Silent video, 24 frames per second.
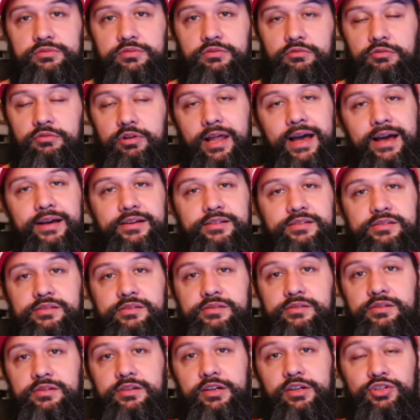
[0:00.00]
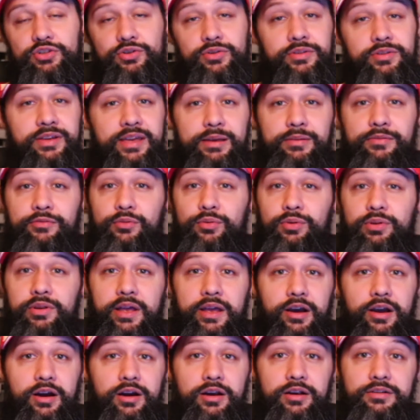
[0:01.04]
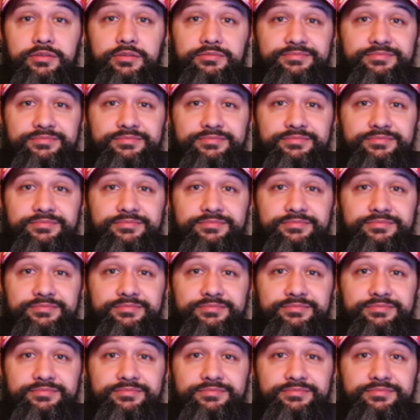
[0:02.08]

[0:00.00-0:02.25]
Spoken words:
relax, enjoy the games for what they are.